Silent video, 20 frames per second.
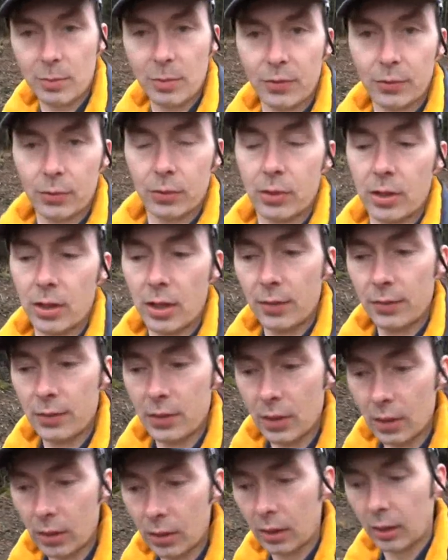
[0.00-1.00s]
dots before and
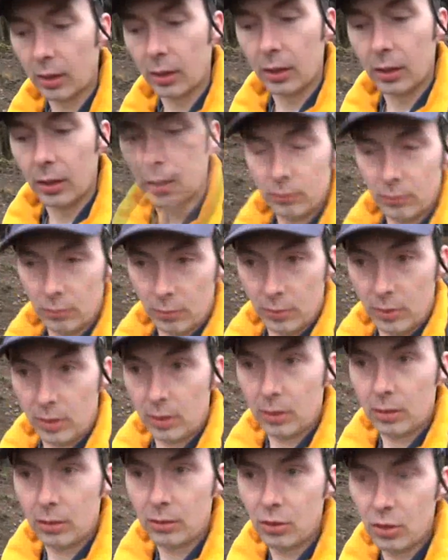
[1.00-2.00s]
after,
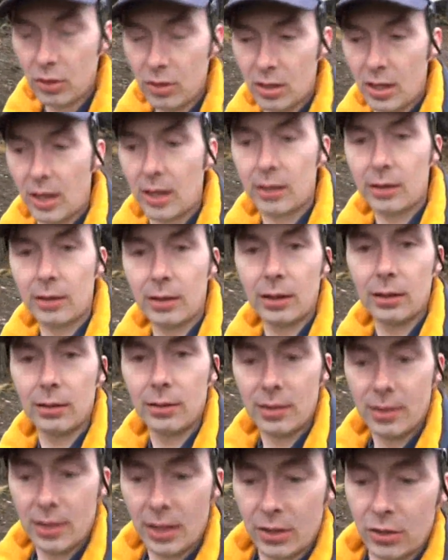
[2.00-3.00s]
or the, just that
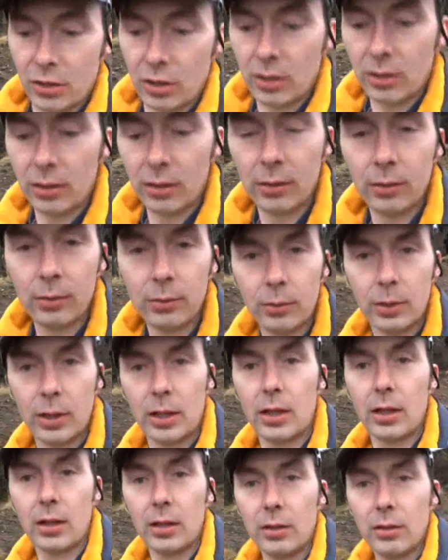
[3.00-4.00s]
little section
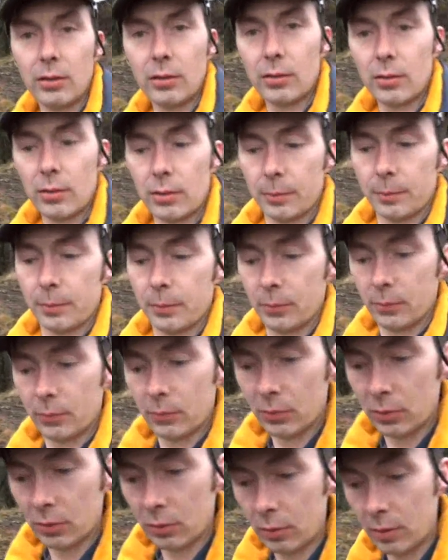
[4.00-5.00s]
where you're
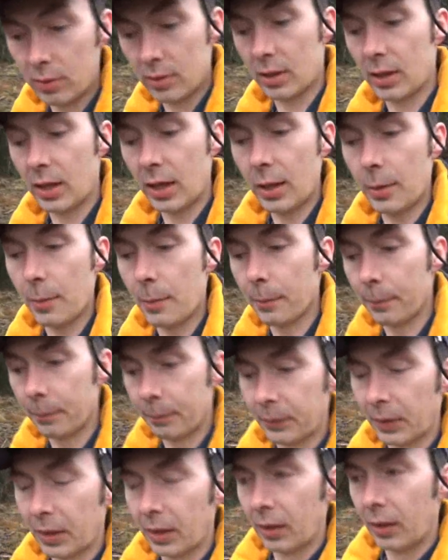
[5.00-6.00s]
quoting
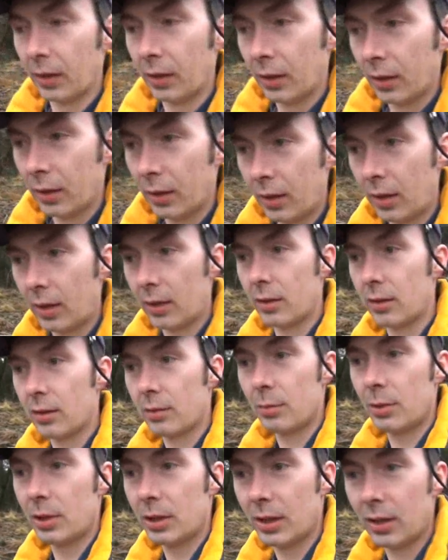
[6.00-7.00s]
him,
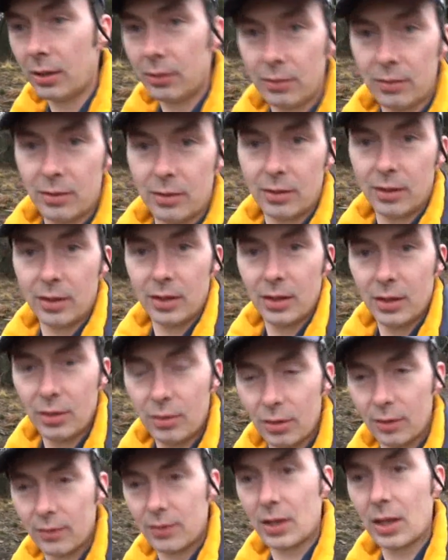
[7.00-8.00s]
and make out
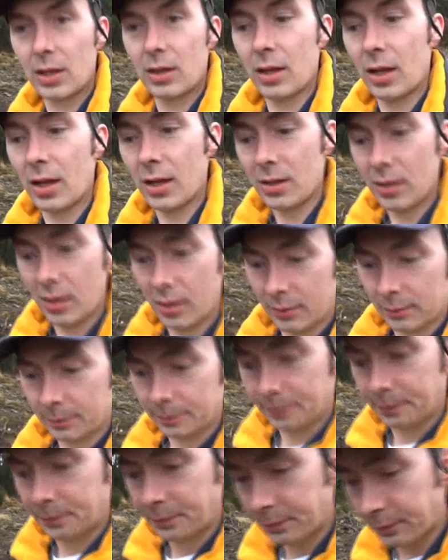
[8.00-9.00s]
like you have said
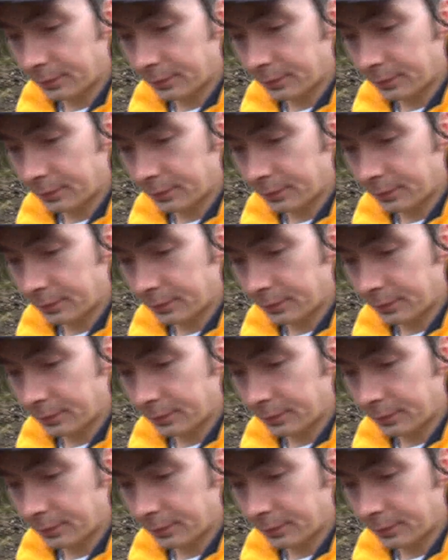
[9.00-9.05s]
that.